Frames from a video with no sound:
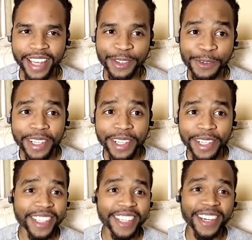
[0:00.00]
you
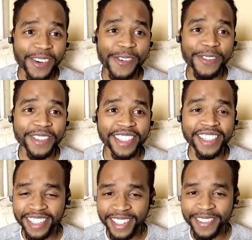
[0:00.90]
literally go to the
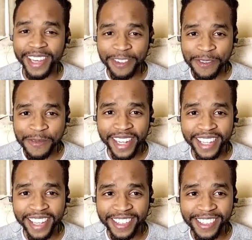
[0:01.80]
seat of government
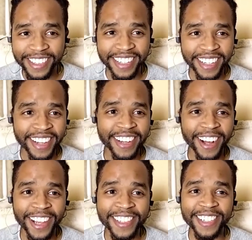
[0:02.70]
and you're
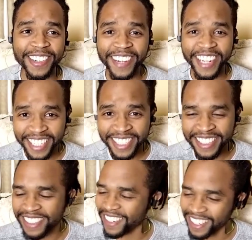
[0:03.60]
causing a
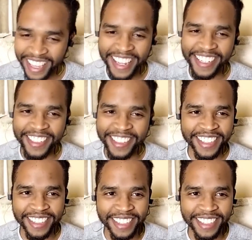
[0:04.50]
ruckus and just